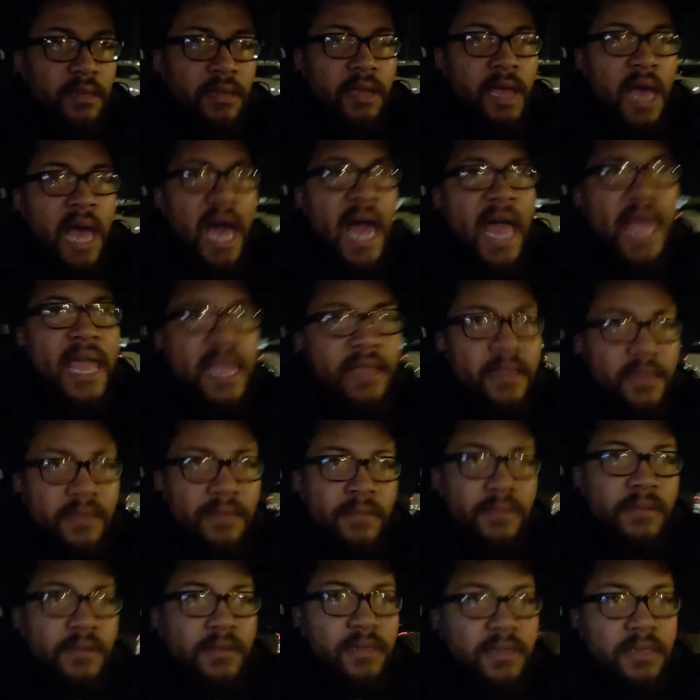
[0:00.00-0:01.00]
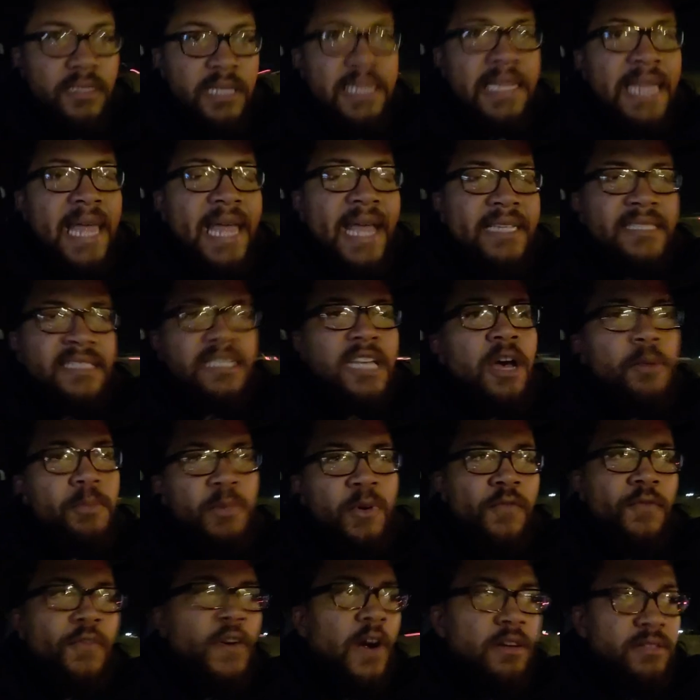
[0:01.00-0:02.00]
Alright? The last
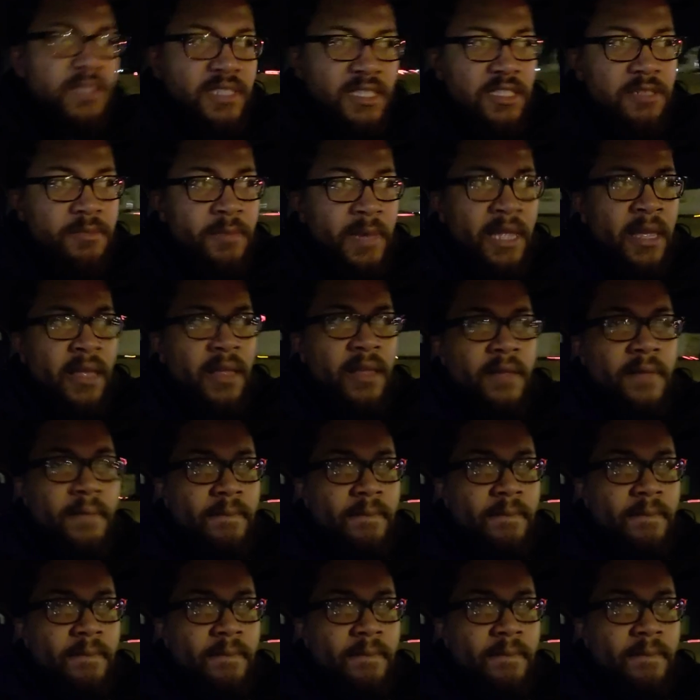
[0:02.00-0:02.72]
couple verses, man.